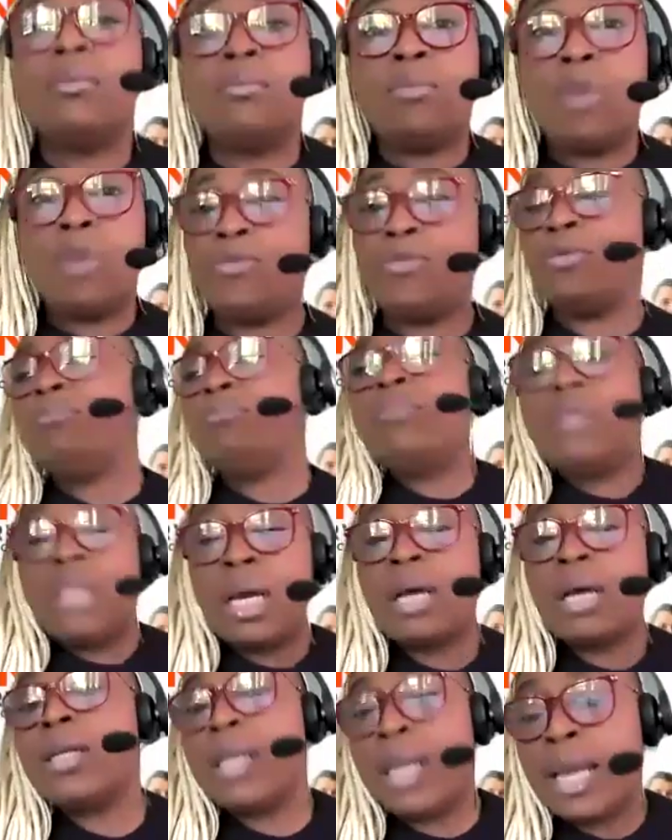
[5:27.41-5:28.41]
But if
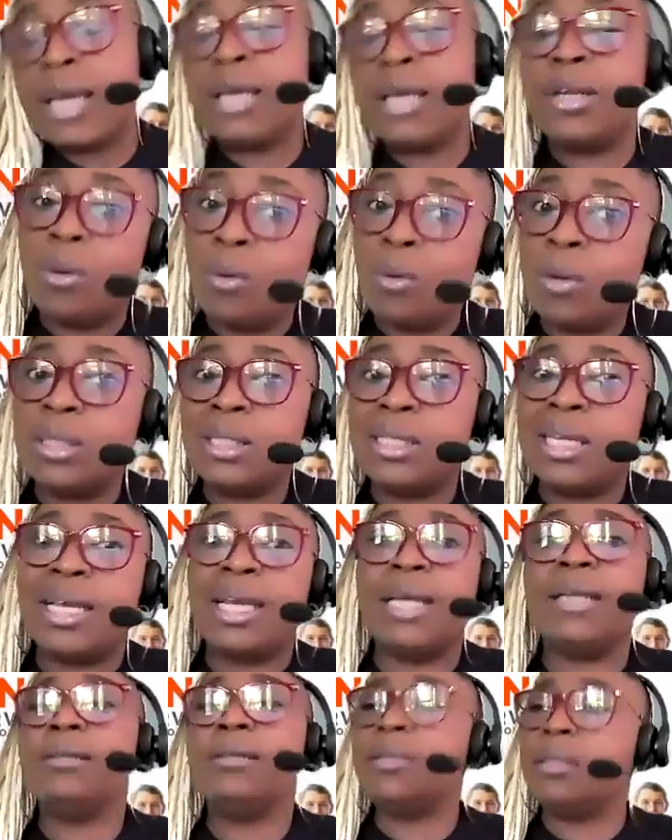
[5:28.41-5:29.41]
second year you don't want it
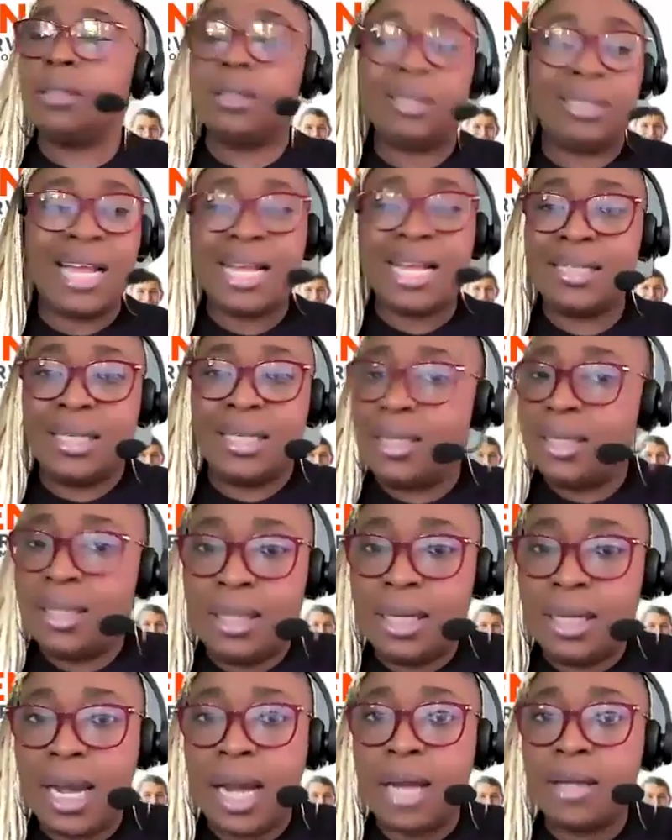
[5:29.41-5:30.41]
again, that's it,
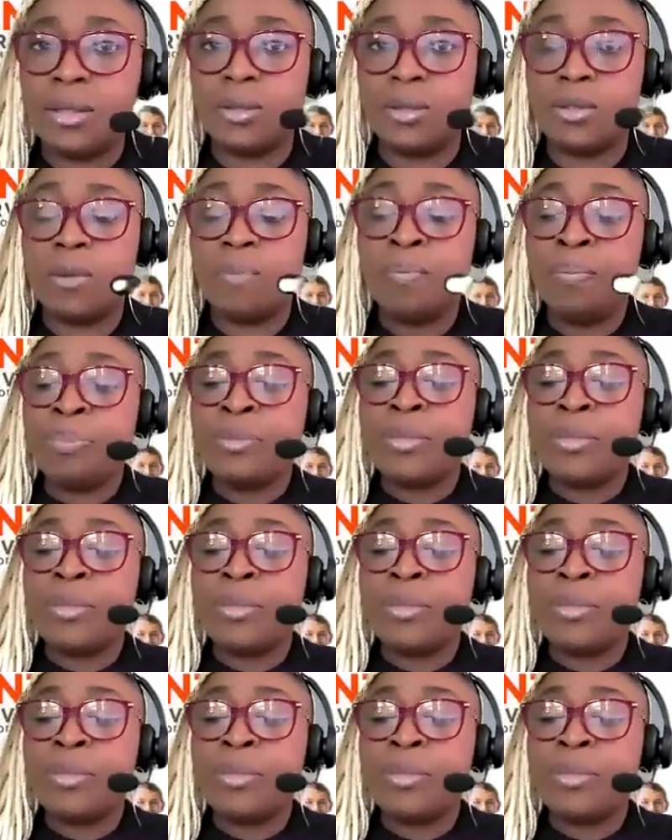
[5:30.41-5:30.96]
it cancels.